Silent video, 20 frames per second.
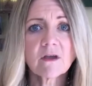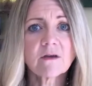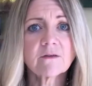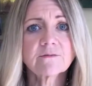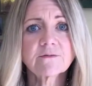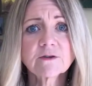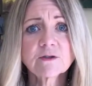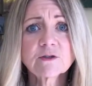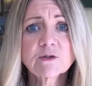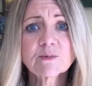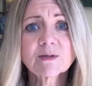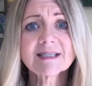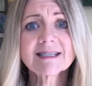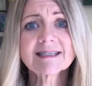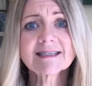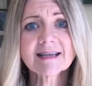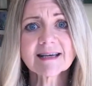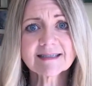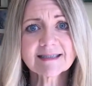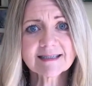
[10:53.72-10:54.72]
Foods with
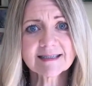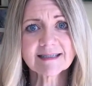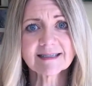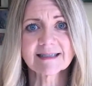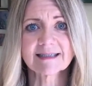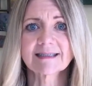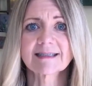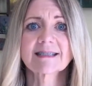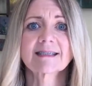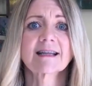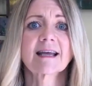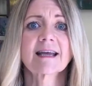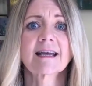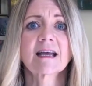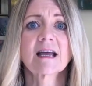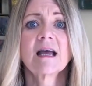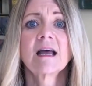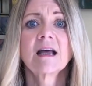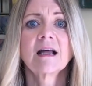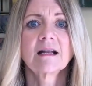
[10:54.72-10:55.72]
sustenance
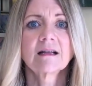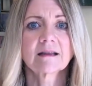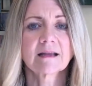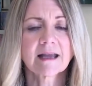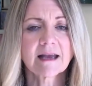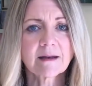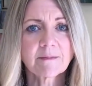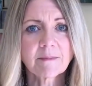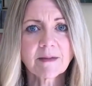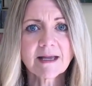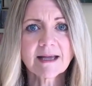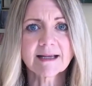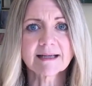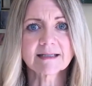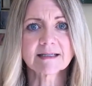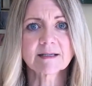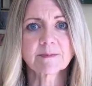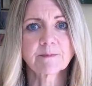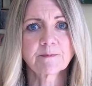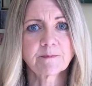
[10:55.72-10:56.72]
like lean
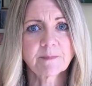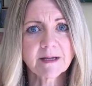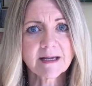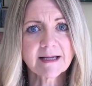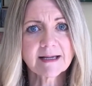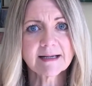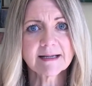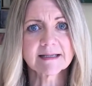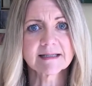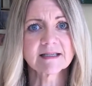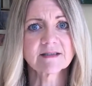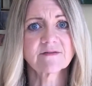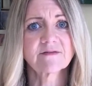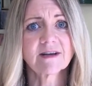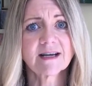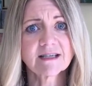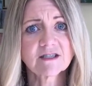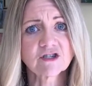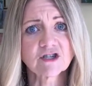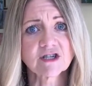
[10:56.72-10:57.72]
meats, beans,
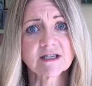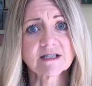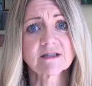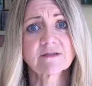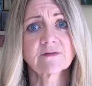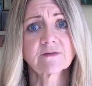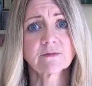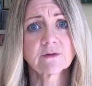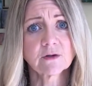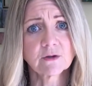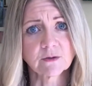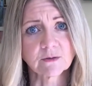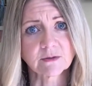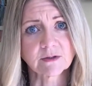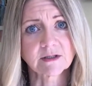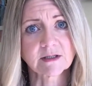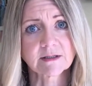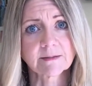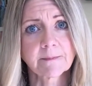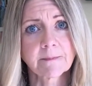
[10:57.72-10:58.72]
veggies,
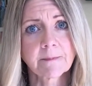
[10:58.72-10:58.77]
fruits.